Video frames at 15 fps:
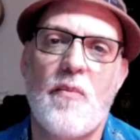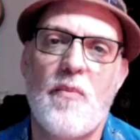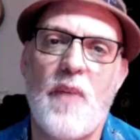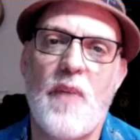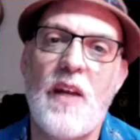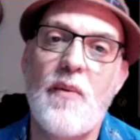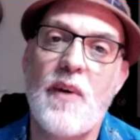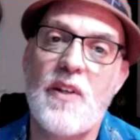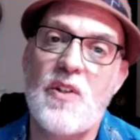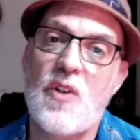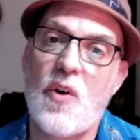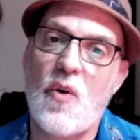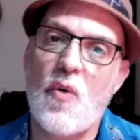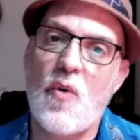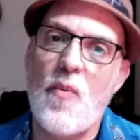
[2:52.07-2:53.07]
Anyway,
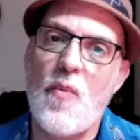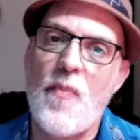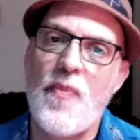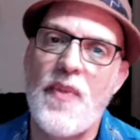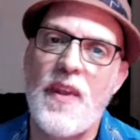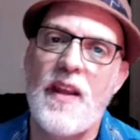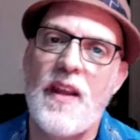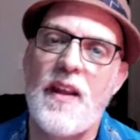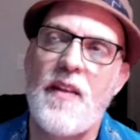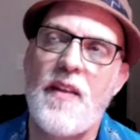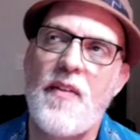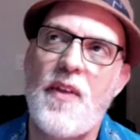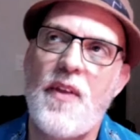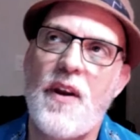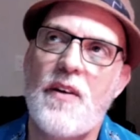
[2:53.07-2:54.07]
so
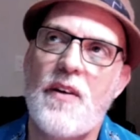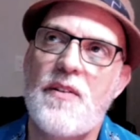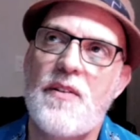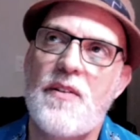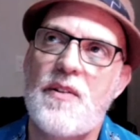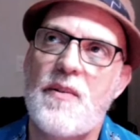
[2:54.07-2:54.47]
there's